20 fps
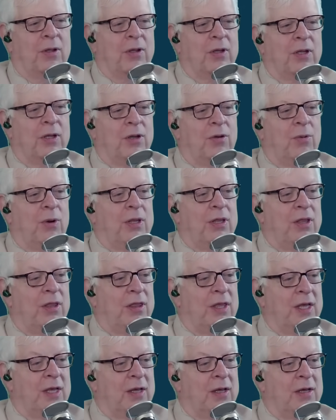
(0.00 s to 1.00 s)
You read the
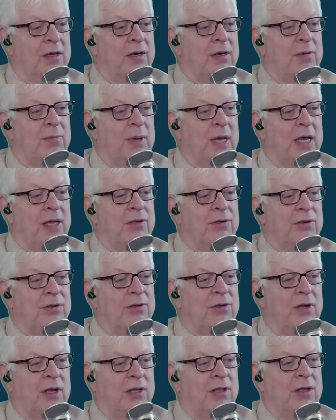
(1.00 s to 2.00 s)
thing on
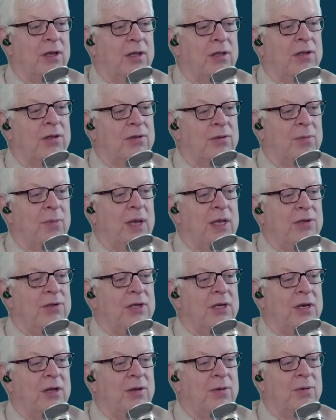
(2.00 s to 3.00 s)
masks, and it's
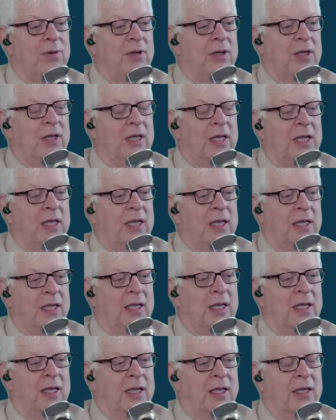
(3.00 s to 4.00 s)
amazing, though.
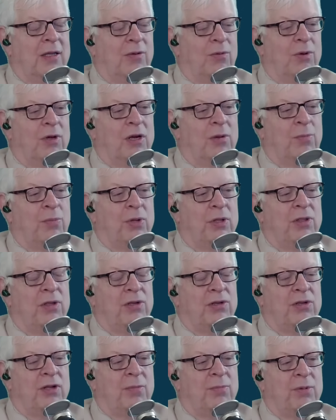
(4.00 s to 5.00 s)
We're going to put
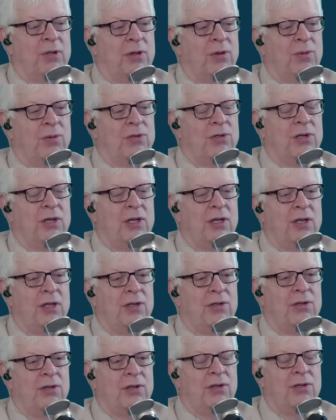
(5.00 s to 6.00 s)
this up too, a
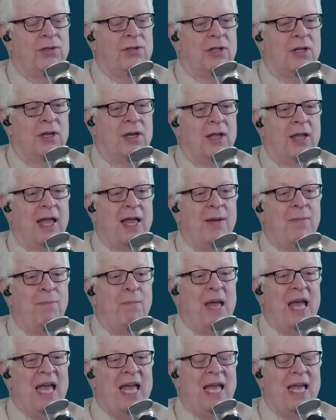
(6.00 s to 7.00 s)
CDC study in
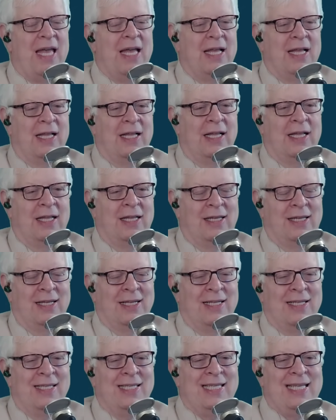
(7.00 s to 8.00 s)
May.
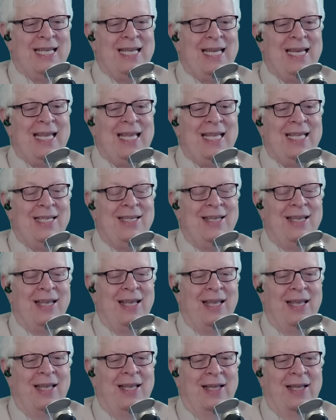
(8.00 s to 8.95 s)
CDC.